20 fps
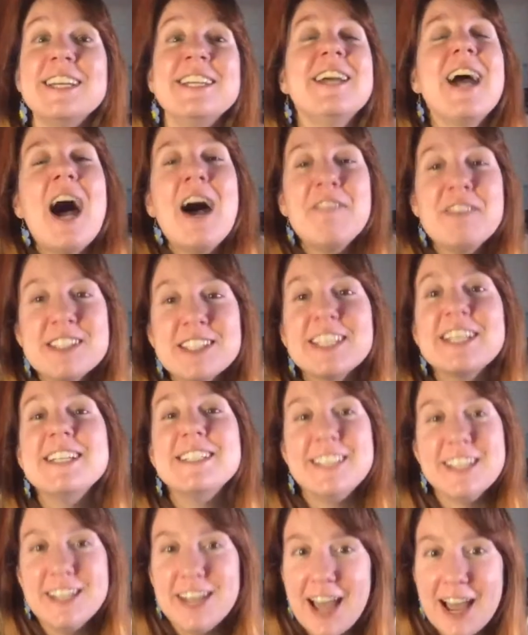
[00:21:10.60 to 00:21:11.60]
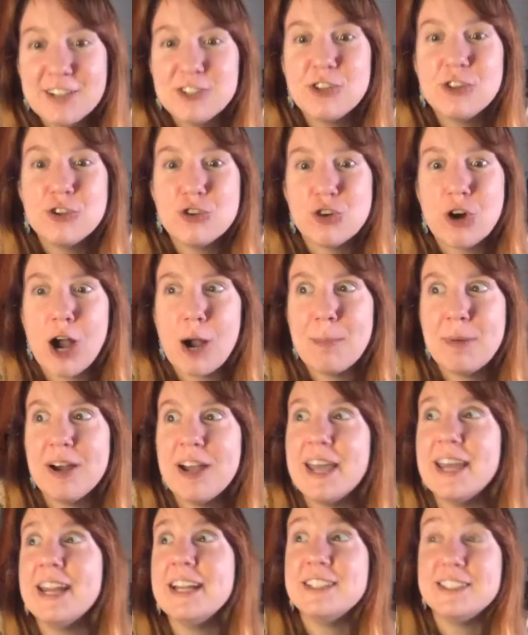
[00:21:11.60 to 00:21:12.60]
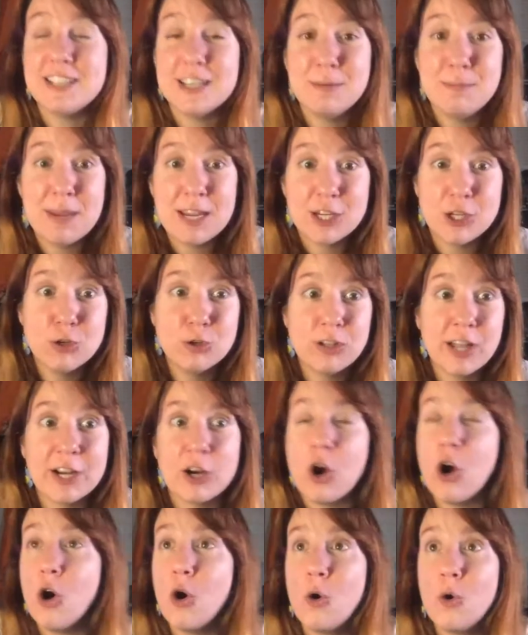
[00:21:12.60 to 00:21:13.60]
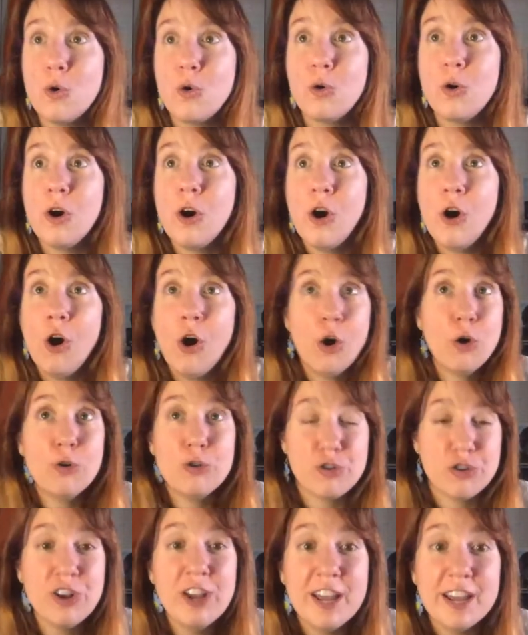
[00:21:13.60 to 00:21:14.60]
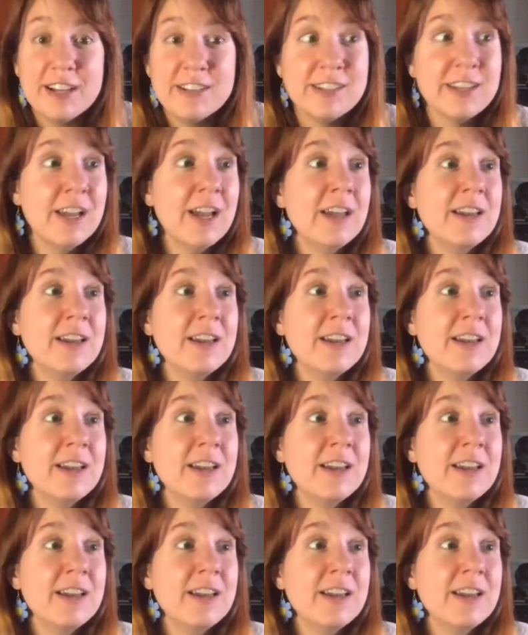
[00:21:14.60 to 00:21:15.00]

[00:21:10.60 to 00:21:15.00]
obviously it did add to the drama and it did make you like, oh shit.